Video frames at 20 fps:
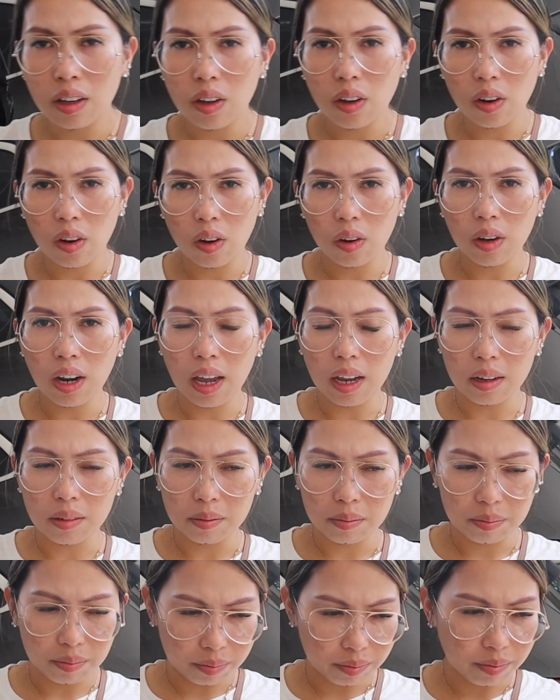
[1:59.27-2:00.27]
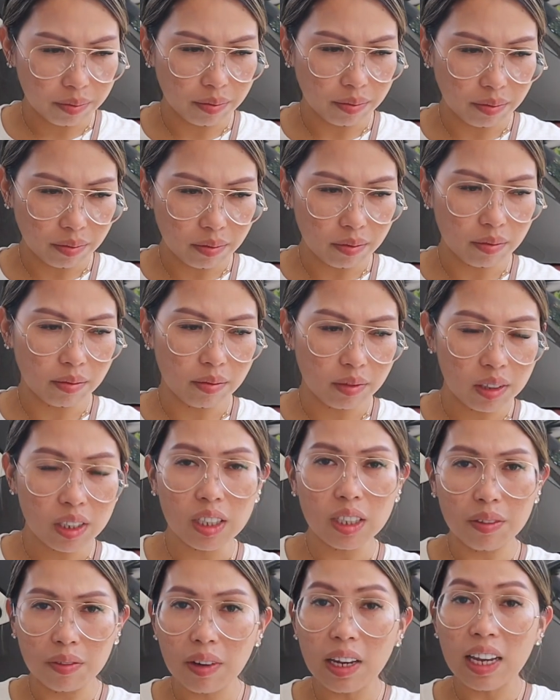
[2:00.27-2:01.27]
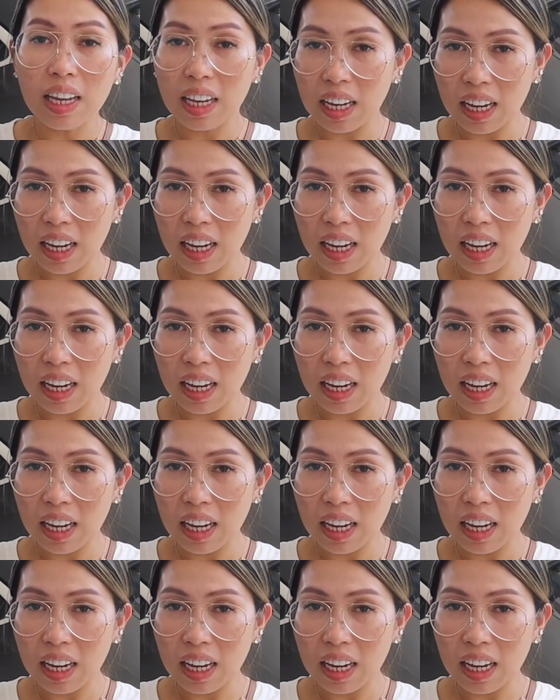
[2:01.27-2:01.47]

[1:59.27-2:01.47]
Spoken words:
you know, like, she's feeling